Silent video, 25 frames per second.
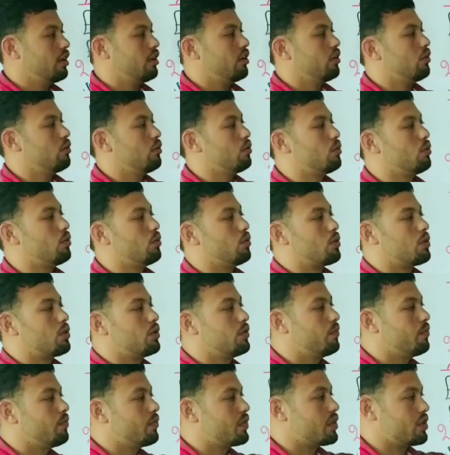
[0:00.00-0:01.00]
Or,
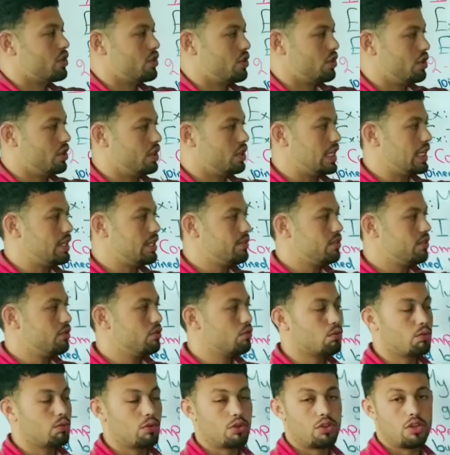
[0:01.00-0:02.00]
she doesn't
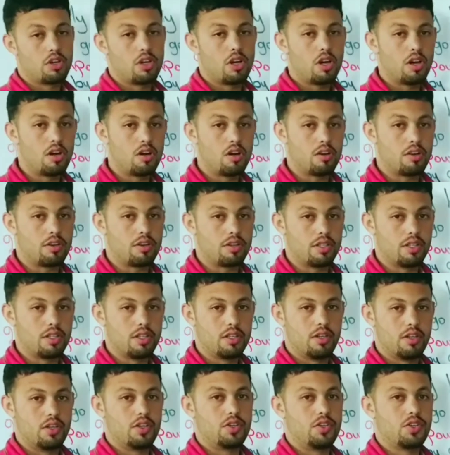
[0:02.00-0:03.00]
work hard.
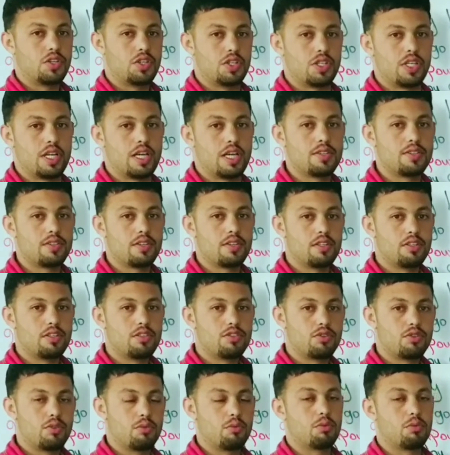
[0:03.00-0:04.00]
She
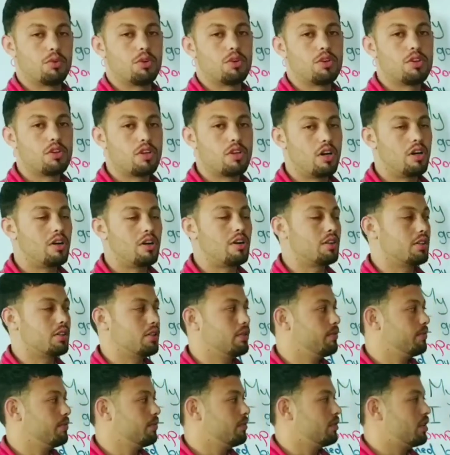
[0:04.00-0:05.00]
doesn't work hard.
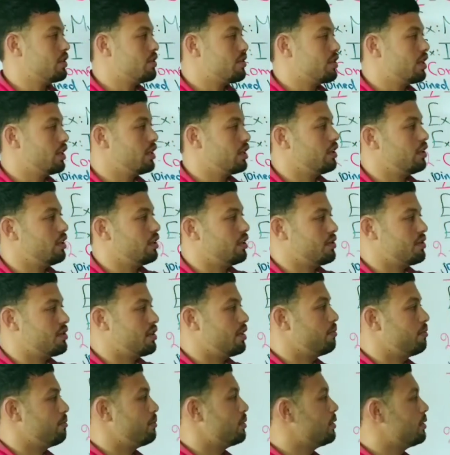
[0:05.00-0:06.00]
This is another
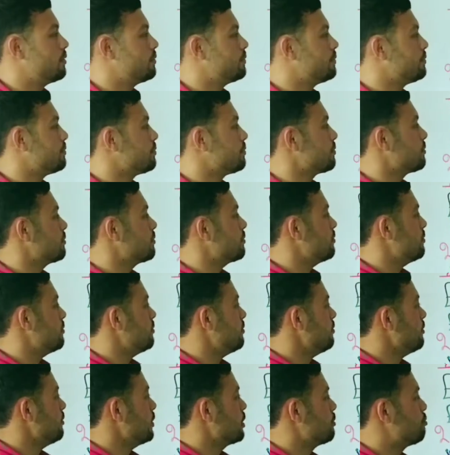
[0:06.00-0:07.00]
example.
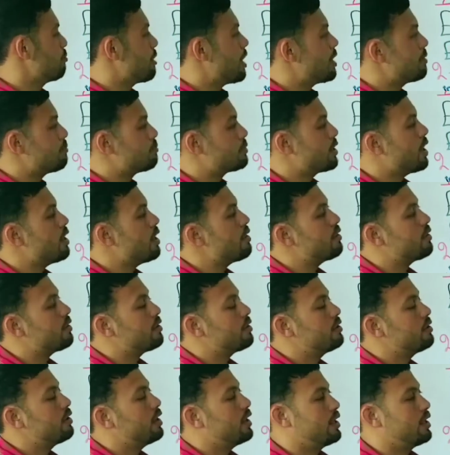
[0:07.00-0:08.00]
My
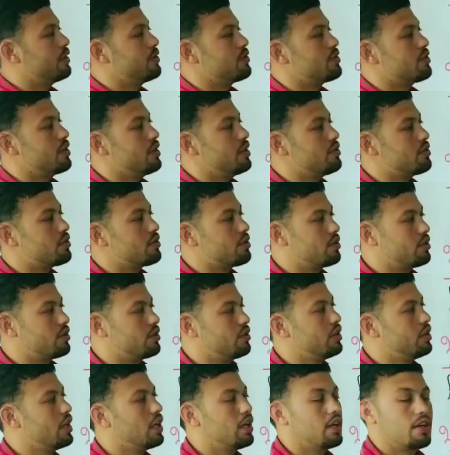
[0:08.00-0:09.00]
brother and
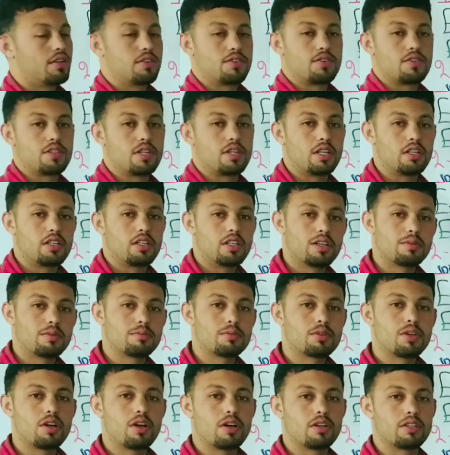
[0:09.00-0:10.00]
sister study
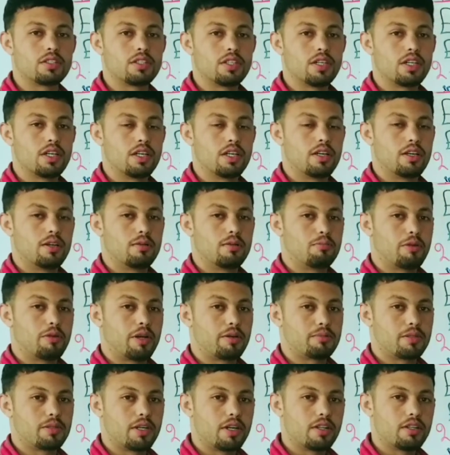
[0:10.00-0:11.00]
abroad. My
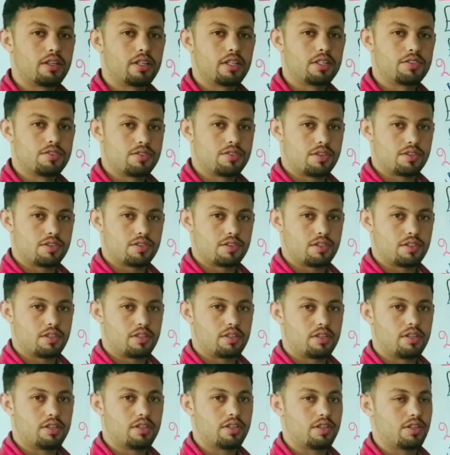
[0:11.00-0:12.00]
brother and
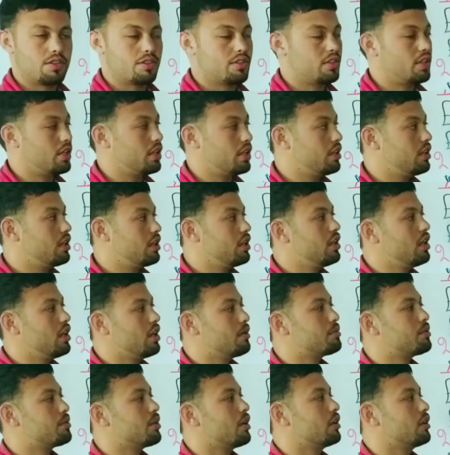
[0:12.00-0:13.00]
sister study
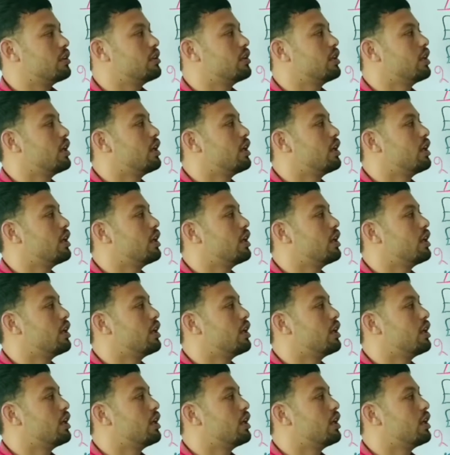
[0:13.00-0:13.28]
abroad.